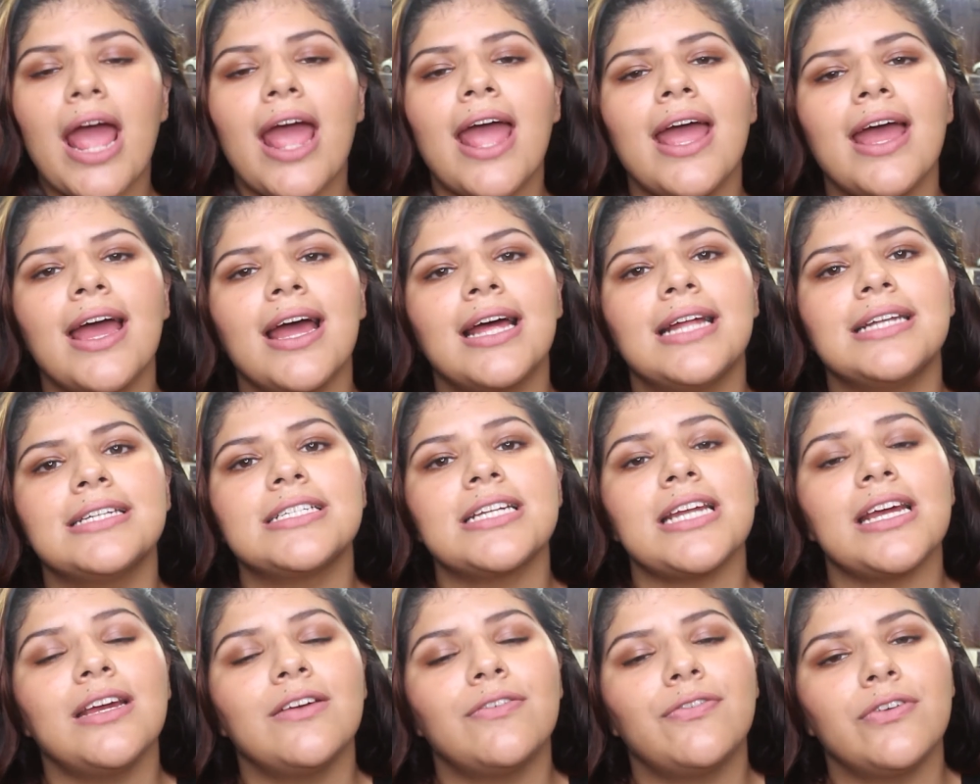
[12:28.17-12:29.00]

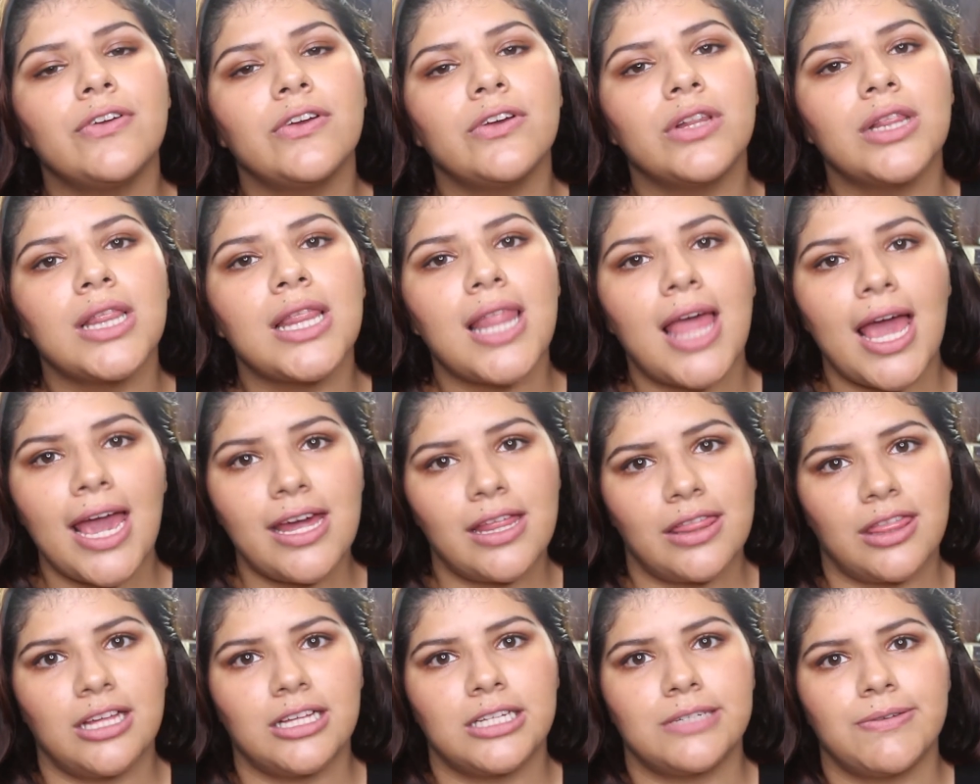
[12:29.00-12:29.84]
And if you
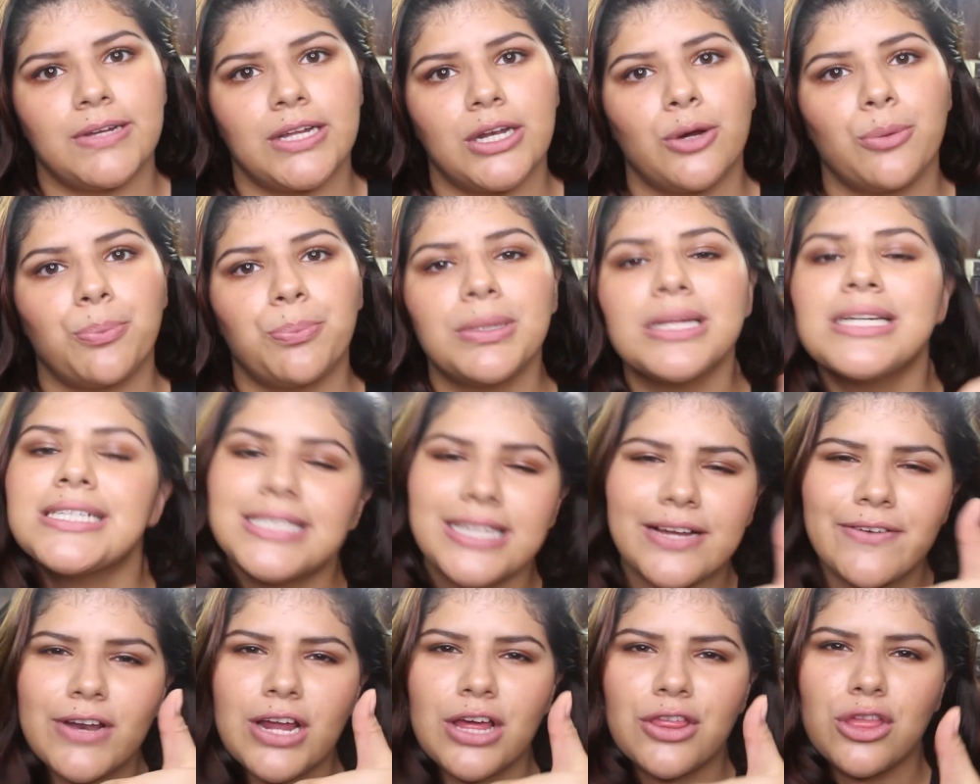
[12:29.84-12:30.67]
like this video, please
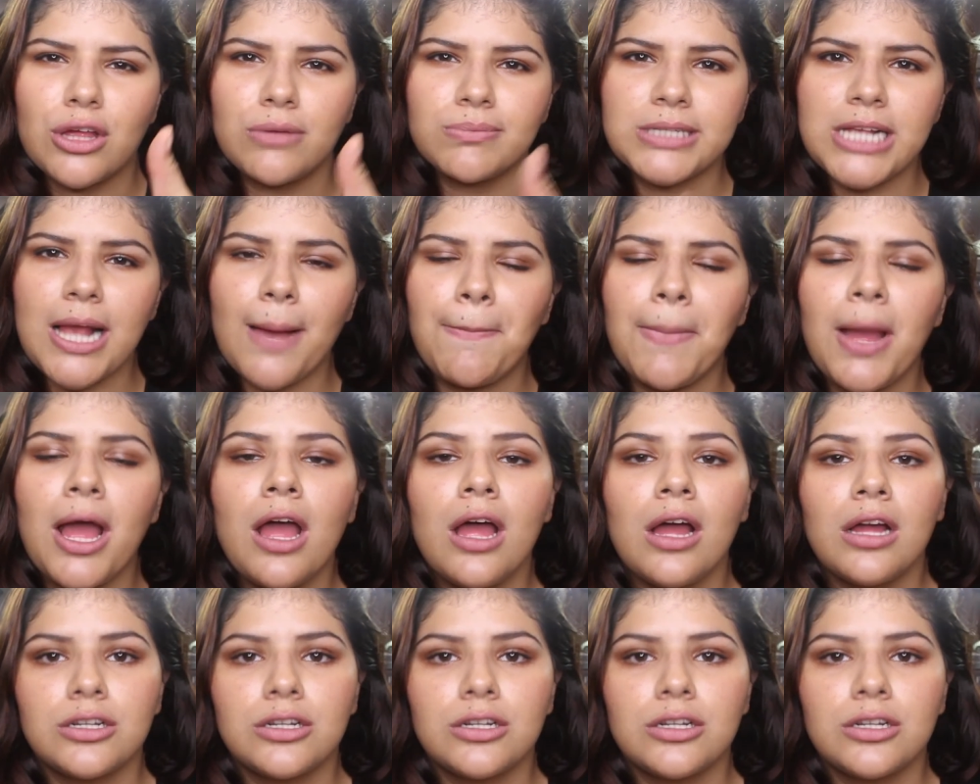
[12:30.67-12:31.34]
give it a thumbs up.